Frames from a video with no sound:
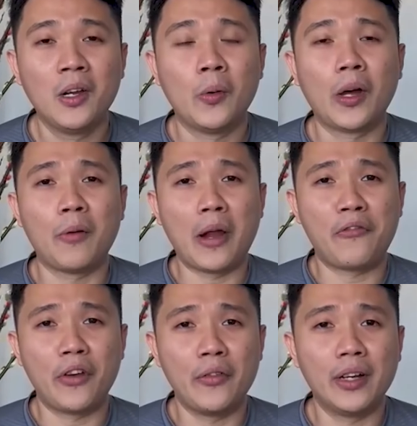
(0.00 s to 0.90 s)
One of my
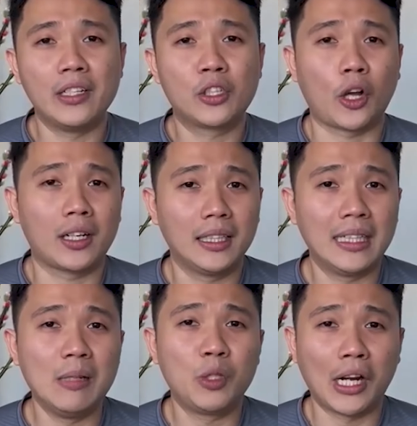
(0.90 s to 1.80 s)
favorite soccer
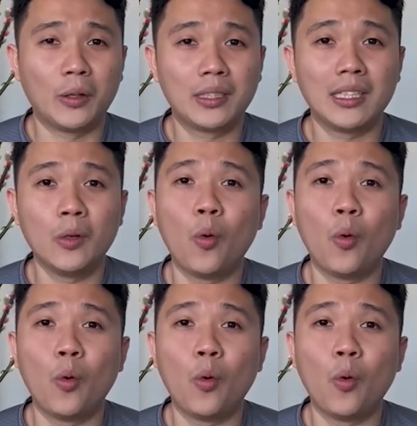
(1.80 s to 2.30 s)
team, Chelsea,